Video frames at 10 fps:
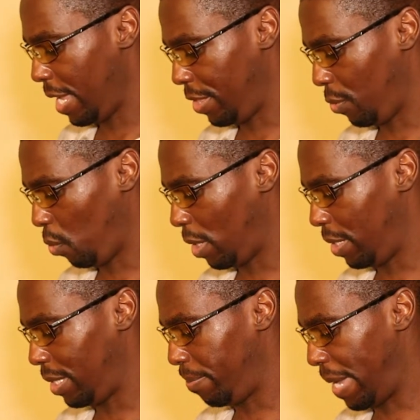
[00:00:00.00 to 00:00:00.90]
And the
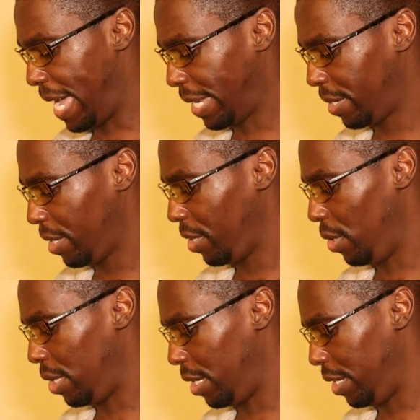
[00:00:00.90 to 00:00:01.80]
one in the back,
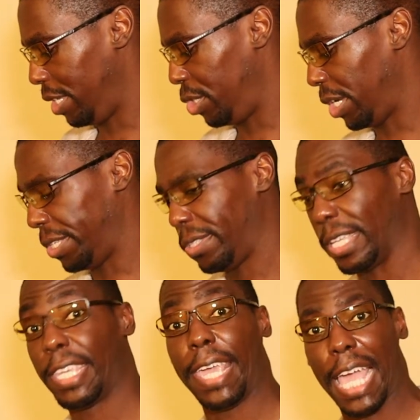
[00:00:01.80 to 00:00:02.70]
you can adjust
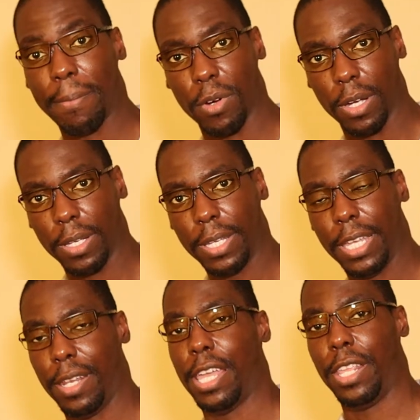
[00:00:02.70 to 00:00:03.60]
the camera
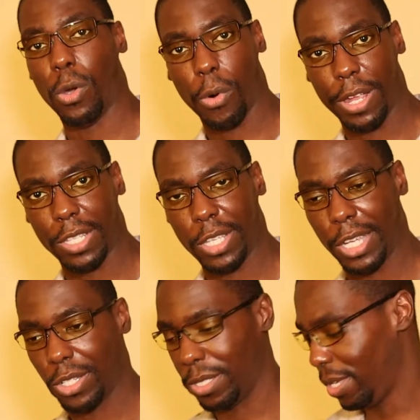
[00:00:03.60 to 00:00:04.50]
in any
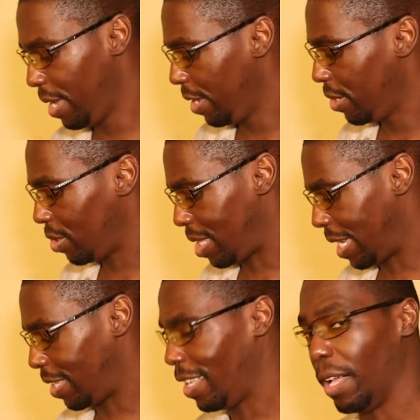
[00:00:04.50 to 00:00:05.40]
orientation. So
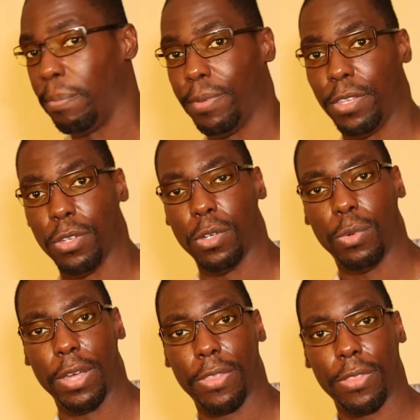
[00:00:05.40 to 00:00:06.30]
that can help you
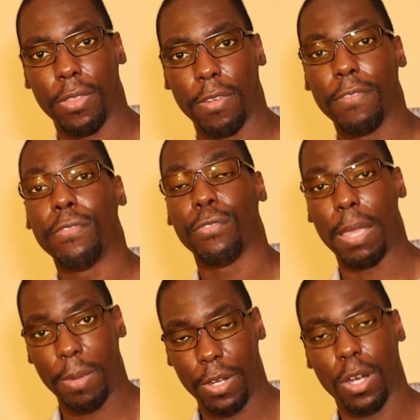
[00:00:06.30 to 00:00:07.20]
with
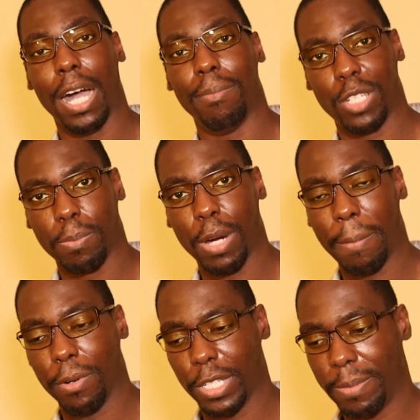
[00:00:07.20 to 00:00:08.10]
framing your object
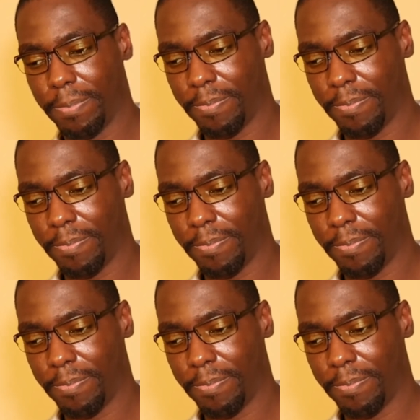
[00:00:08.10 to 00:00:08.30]
properly.